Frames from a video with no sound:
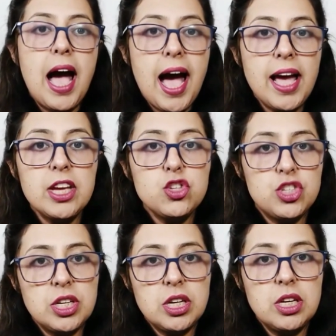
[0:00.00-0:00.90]

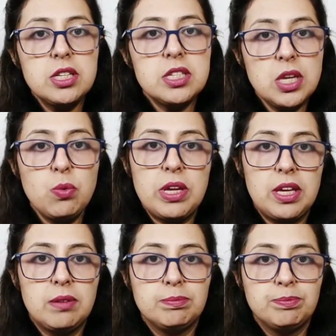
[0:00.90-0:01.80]

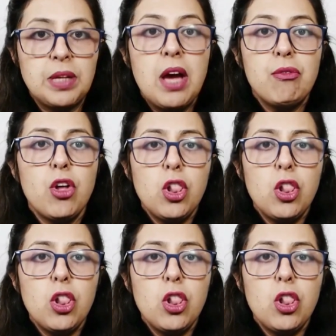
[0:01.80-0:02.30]
IGTV. For